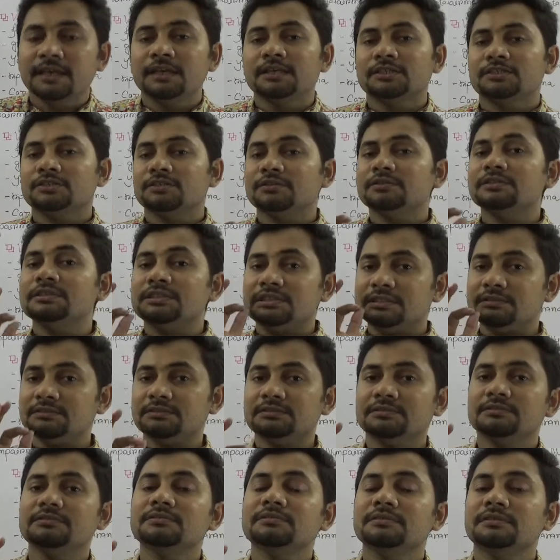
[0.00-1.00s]
So due
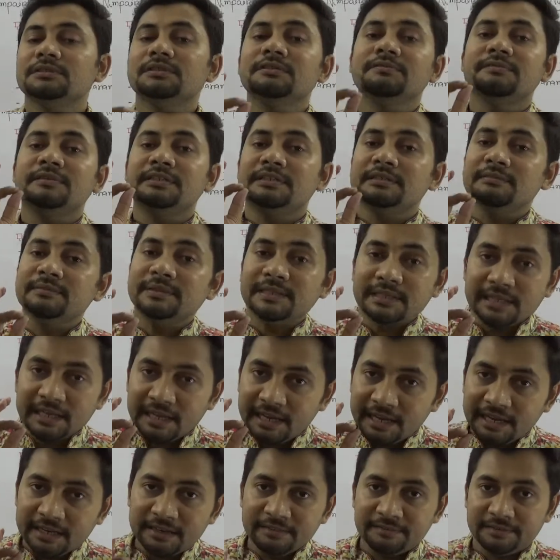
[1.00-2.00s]
to the vitamin
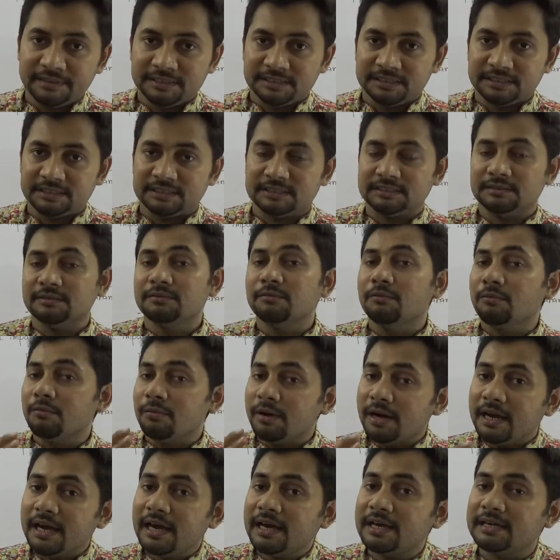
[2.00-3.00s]
A deficiency,
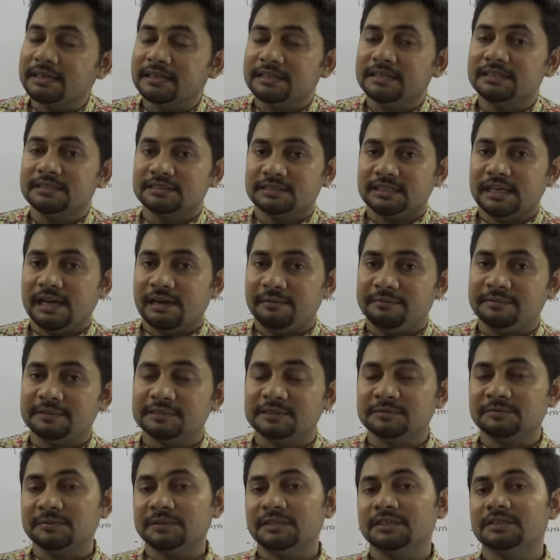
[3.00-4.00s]
why it
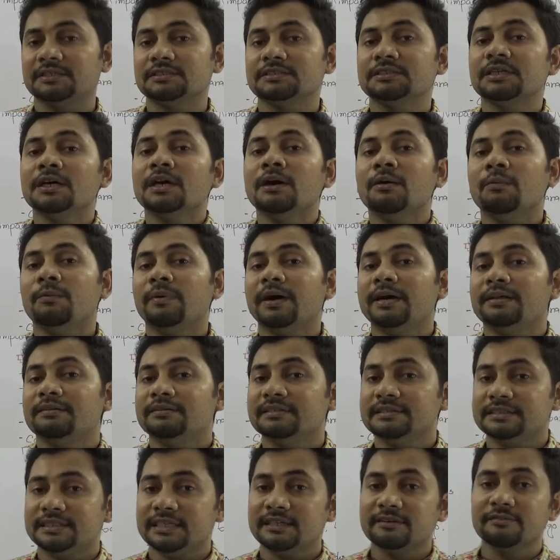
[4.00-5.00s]
happens? Because
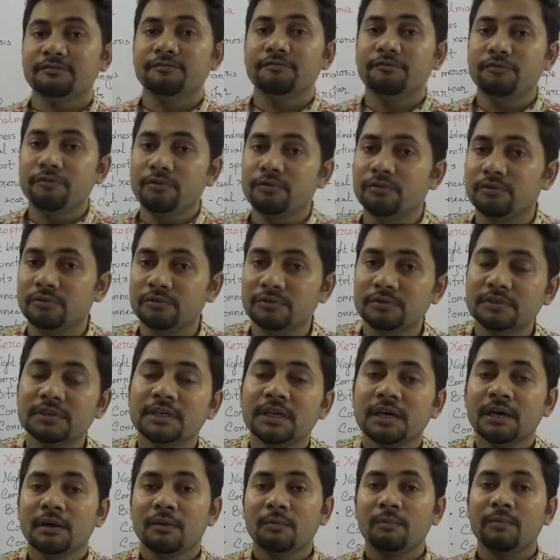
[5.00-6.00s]
when we take food
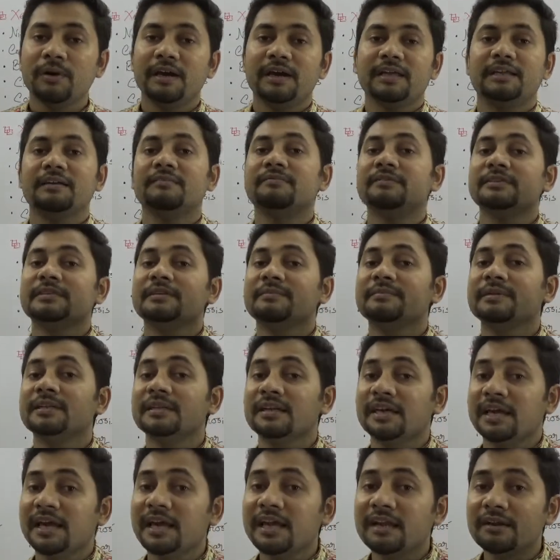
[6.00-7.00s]
where
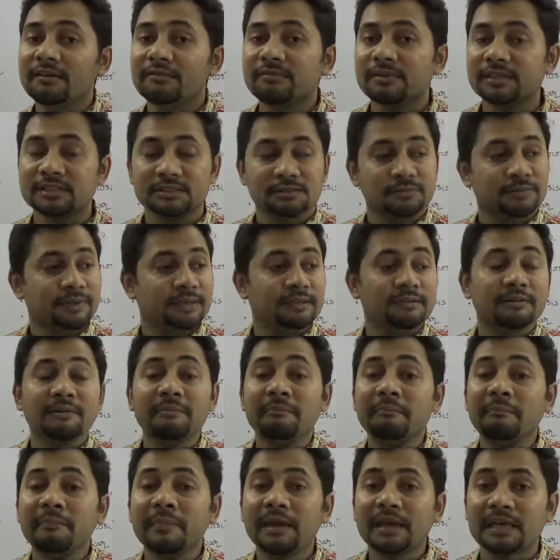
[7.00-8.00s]
vitamin A enriched, when we
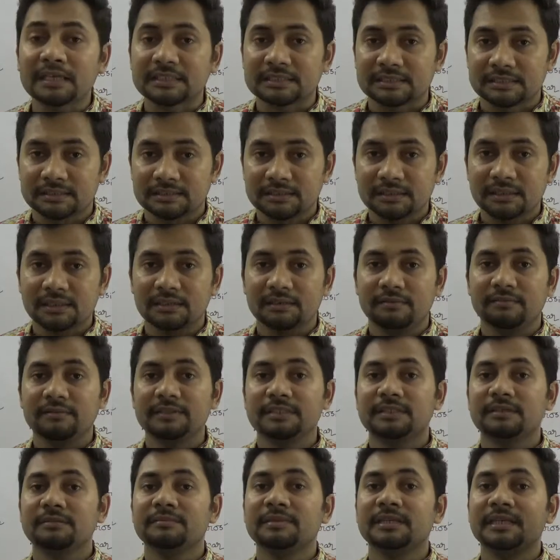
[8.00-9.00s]
missed
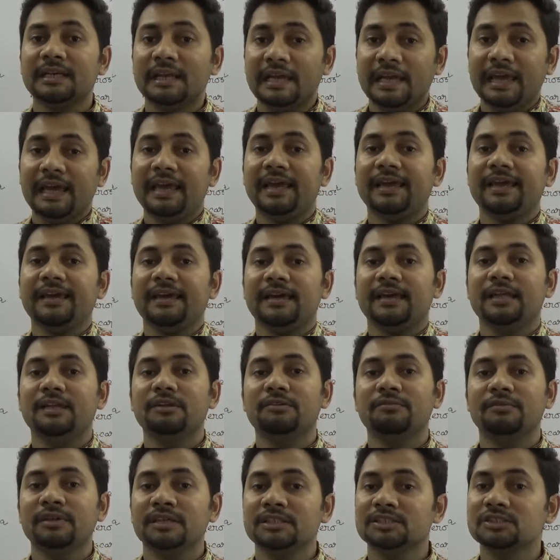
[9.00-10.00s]
vitamin A
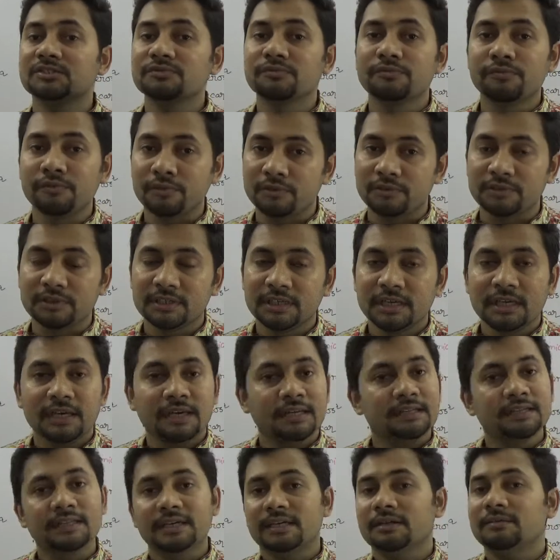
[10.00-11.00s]
enriched food,
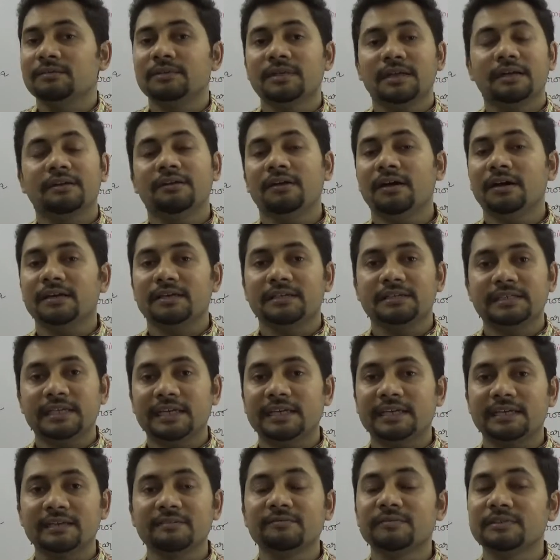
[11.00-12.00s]
then we are not
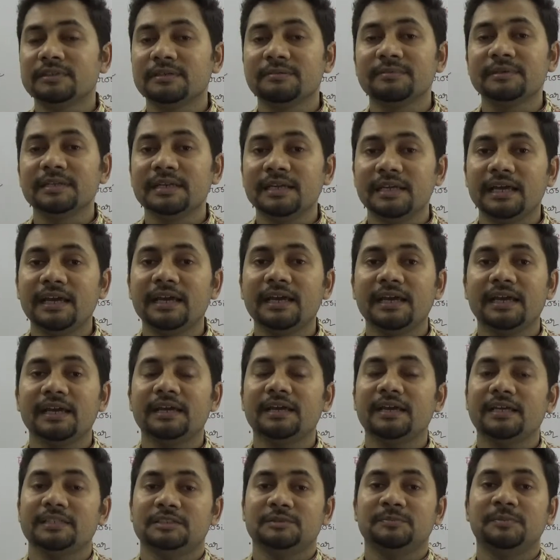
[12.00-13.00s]
taking vitamin
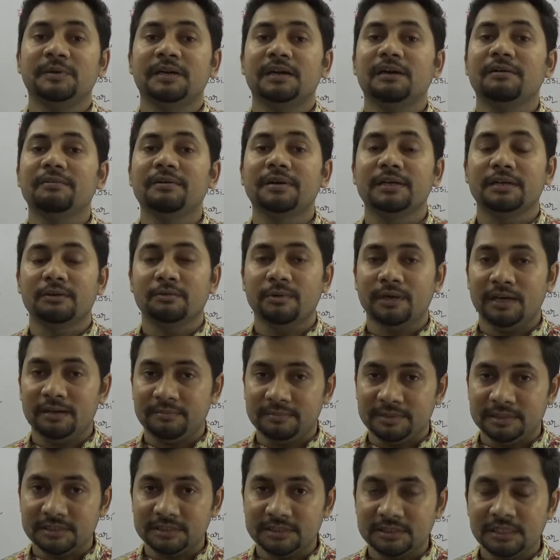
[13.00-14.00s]
A as per our
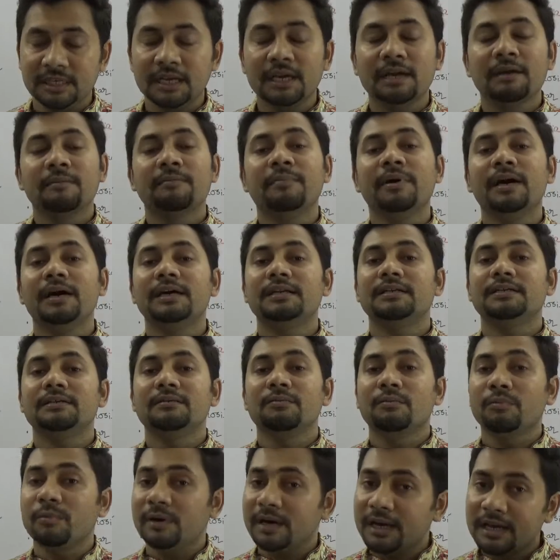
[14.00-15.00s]
requirements.
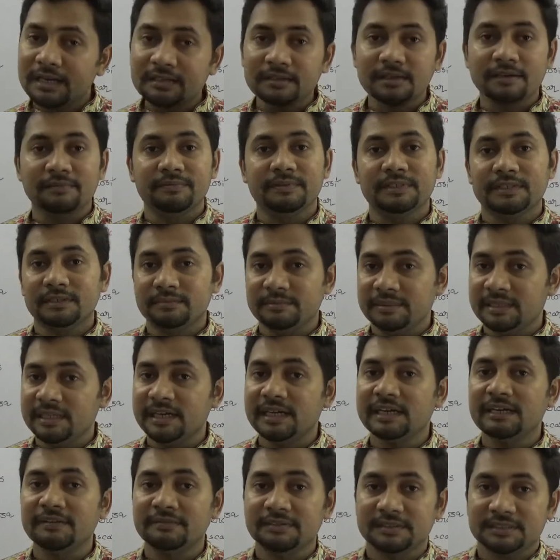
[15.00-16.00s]
But when a vitamin
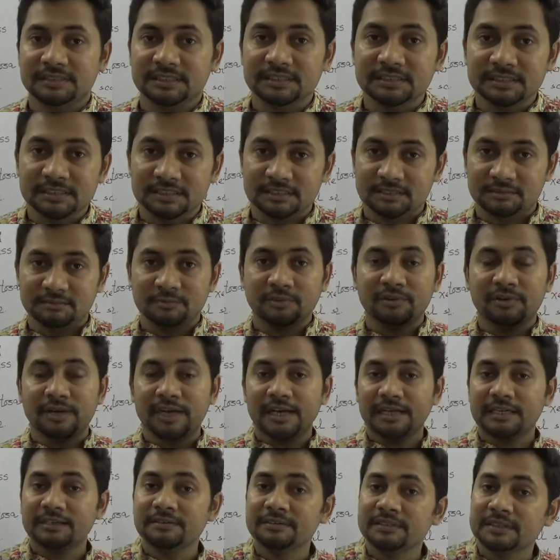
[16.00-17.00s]
A deficiency is more
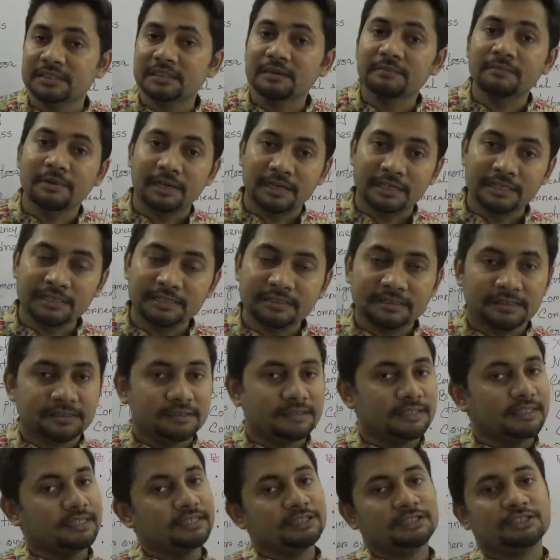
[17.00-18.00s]
acute in our body,
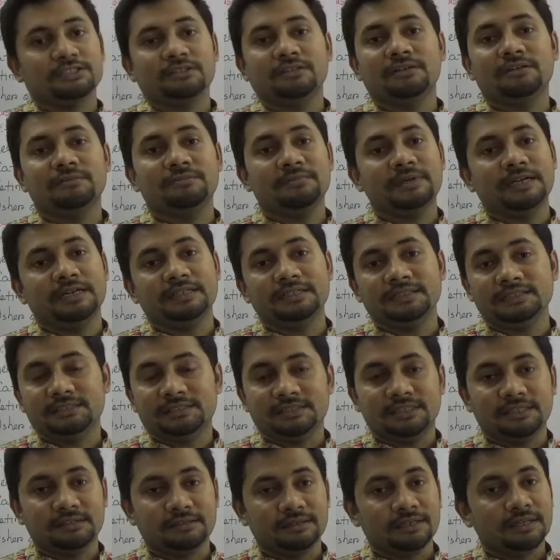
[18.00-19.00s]
then short
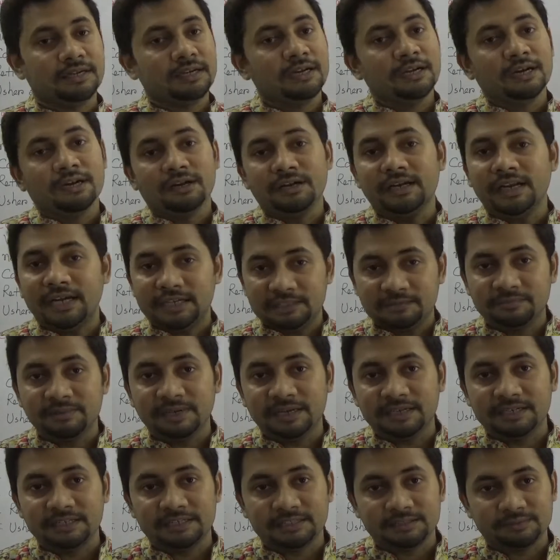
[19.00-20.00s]
blindness or night
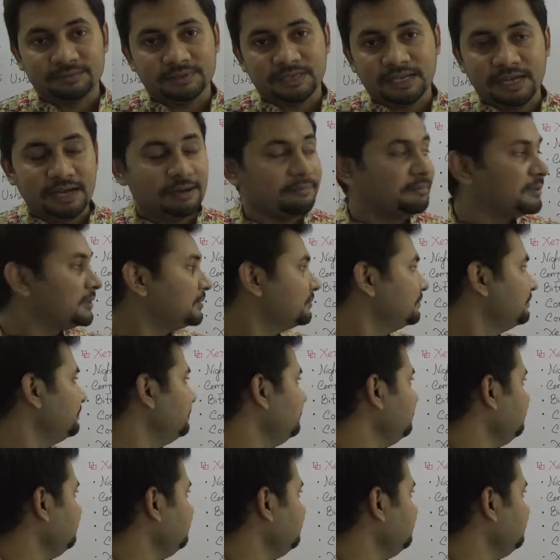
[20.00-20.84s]
blindness will happen.